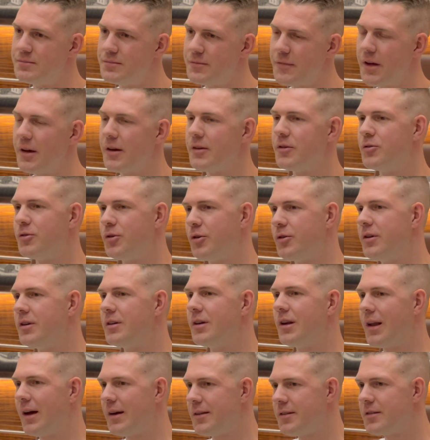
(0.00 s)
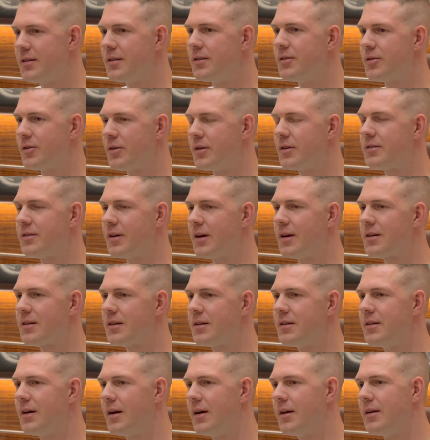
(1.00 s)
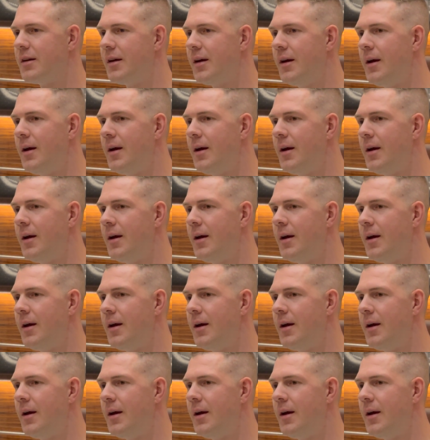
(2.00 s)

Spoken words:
yeah, you don't need a license or exactly that.